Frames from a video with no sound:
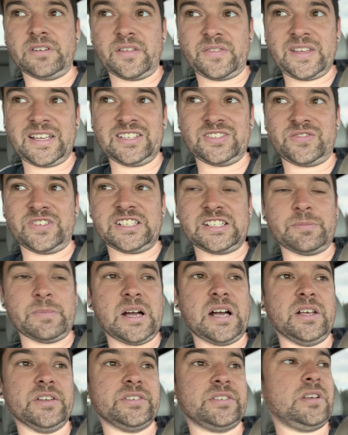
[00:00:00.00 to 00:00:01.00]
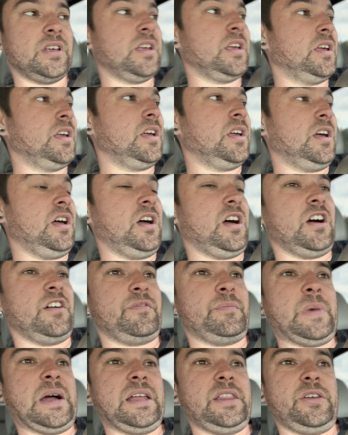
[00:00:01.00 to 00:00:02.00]
I think it's 50 miles of
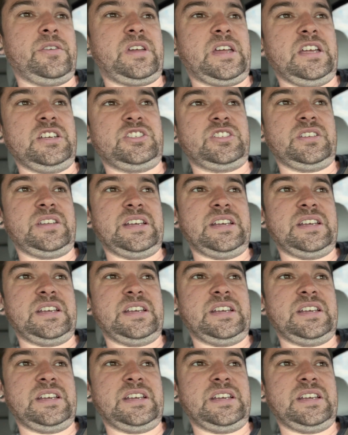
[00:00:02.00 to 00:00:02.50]
my location,